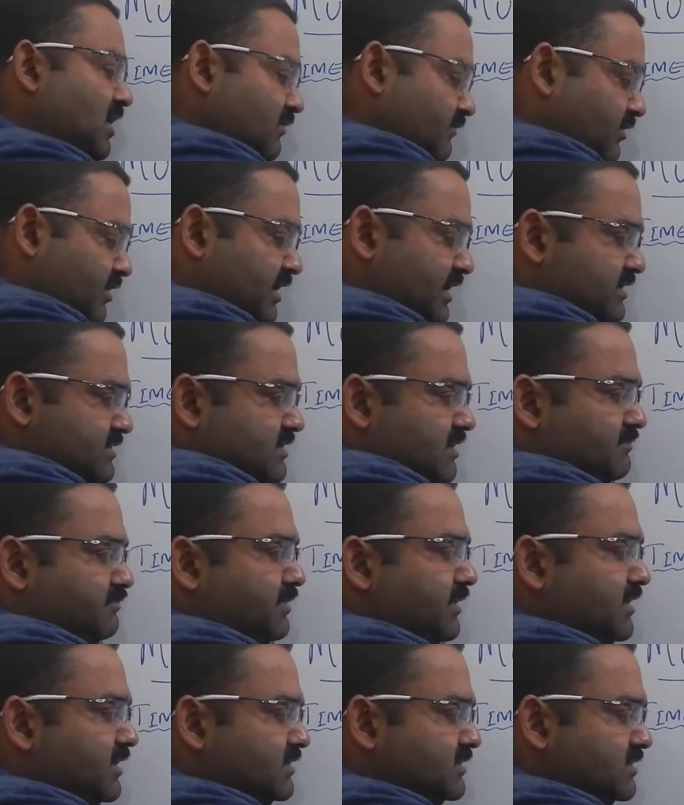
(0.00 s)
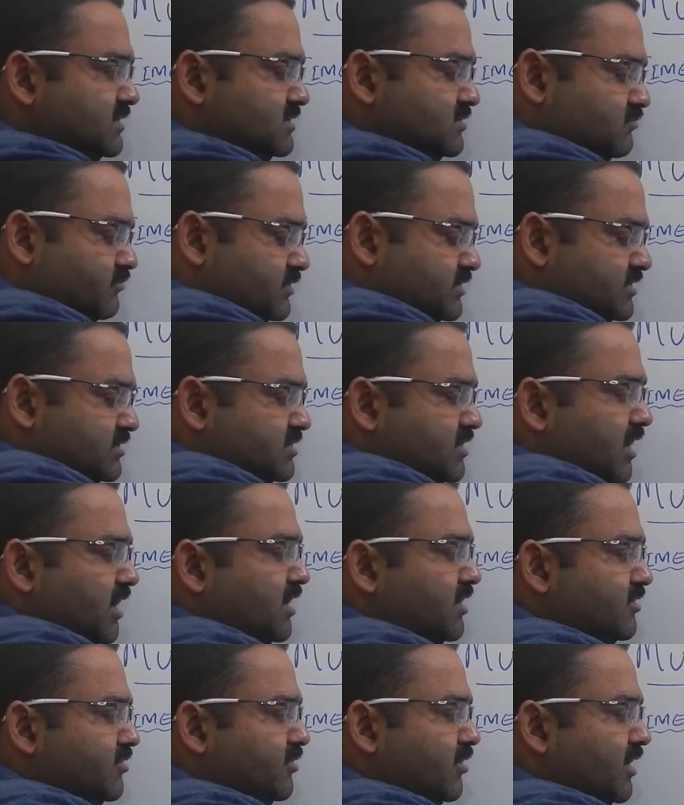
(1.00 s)
For example, in this, which is the
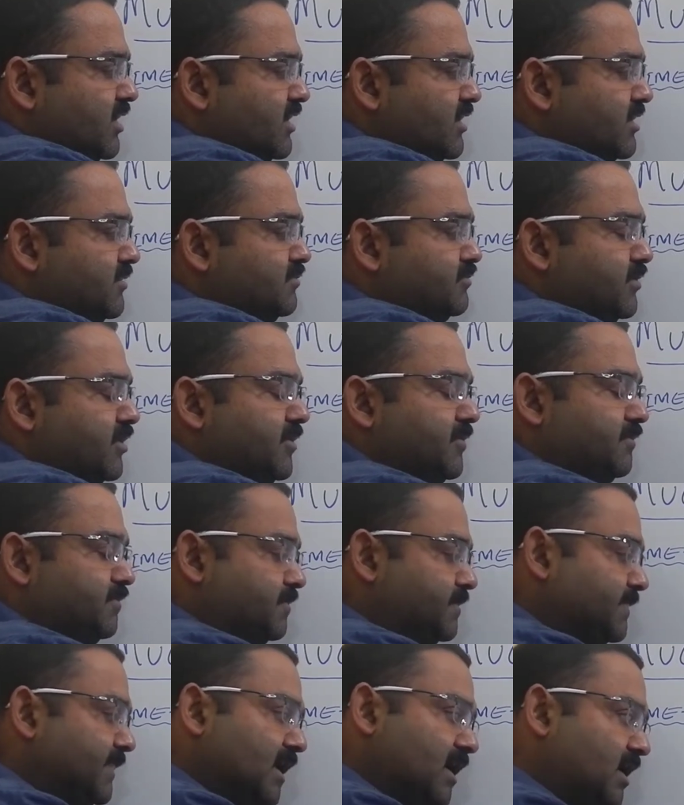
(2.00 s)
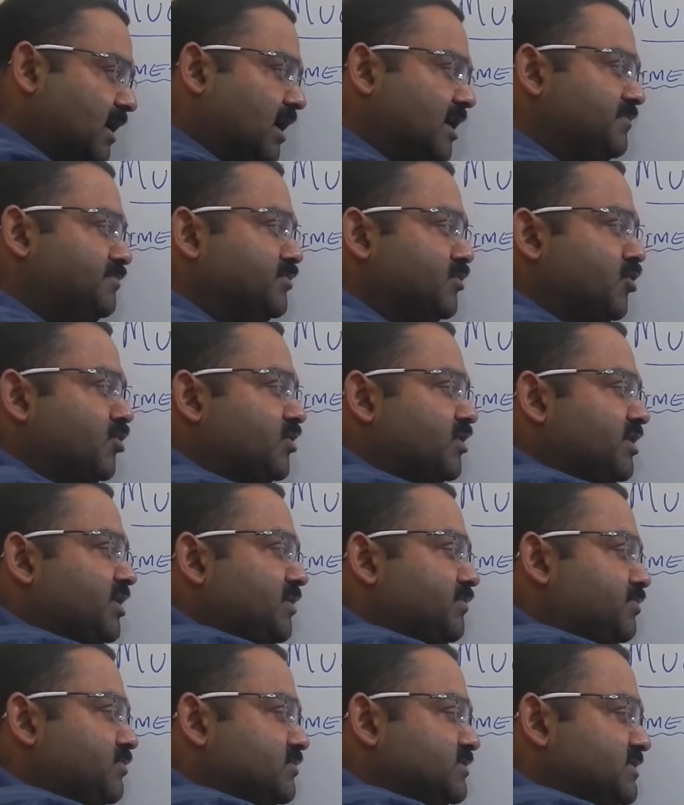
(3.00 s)
high
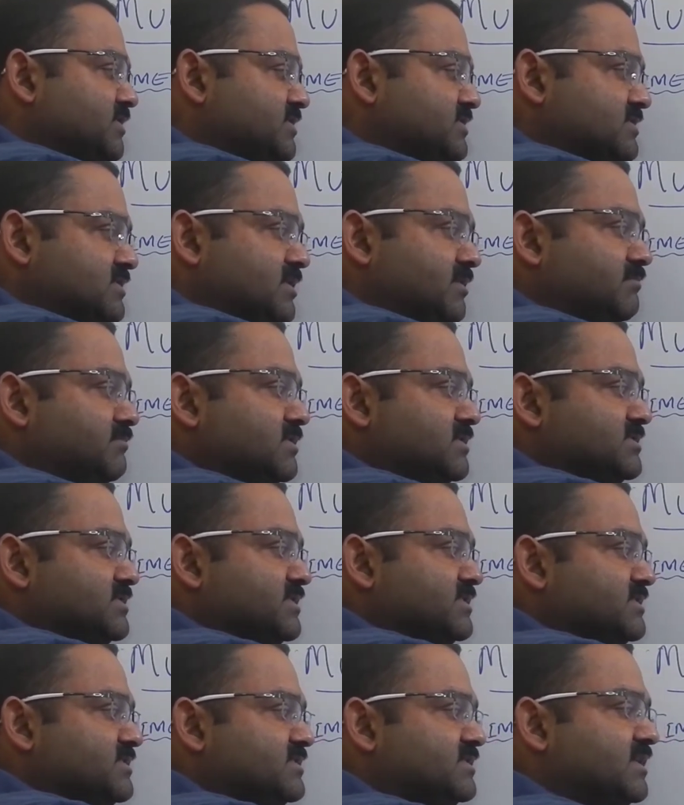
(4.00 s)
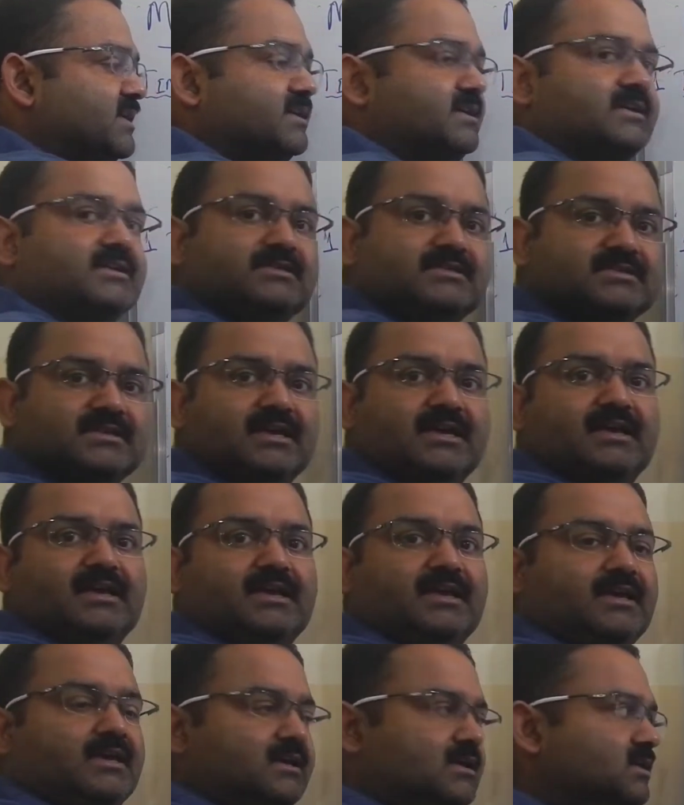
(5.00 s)
priority process? Number 6, that is
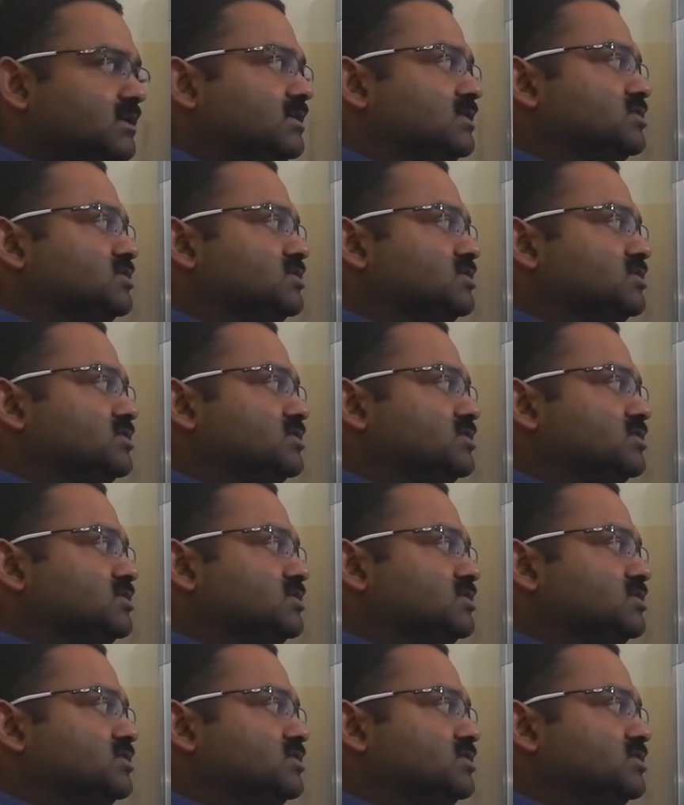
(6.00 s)
A.